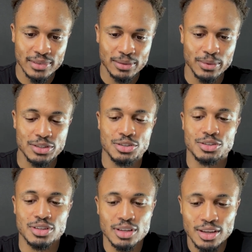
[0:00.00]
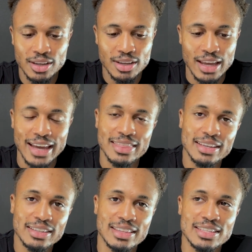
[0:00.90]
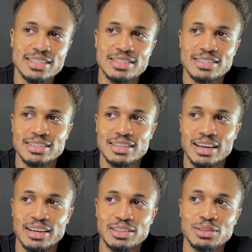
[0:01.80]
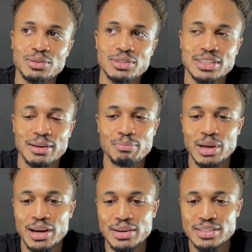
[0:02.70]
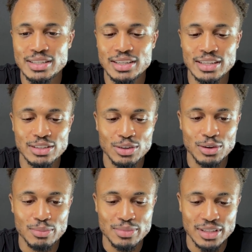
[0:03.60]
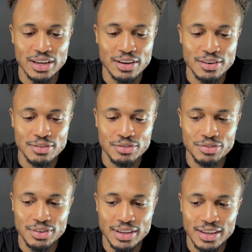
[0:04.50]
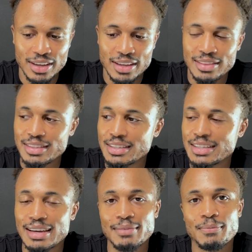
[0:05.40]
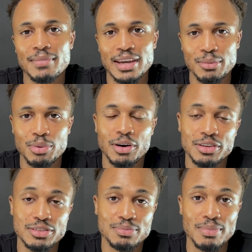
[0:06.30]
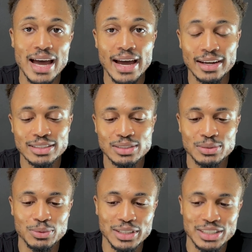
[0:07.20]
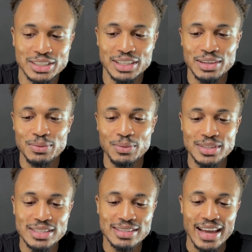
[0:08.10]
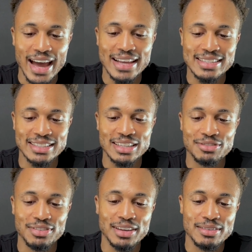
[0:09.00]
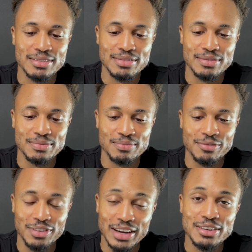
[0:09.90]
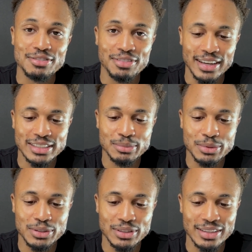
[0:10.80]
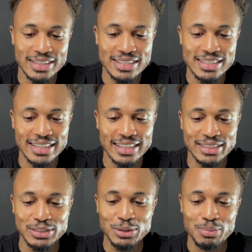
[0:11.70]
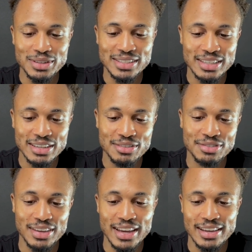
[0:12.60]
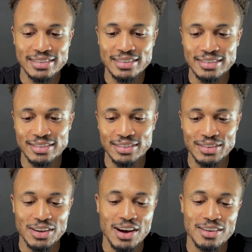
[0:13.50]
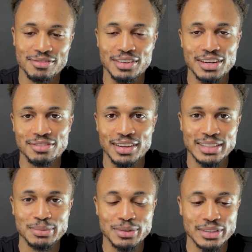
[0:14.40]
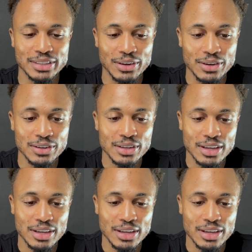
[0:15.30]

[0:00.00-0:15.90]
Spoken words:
which I think this is a huge comparison in terms of the AirPods Max, which wasn't as stiff and very flexible. This is like super stiff and not very flexible at all.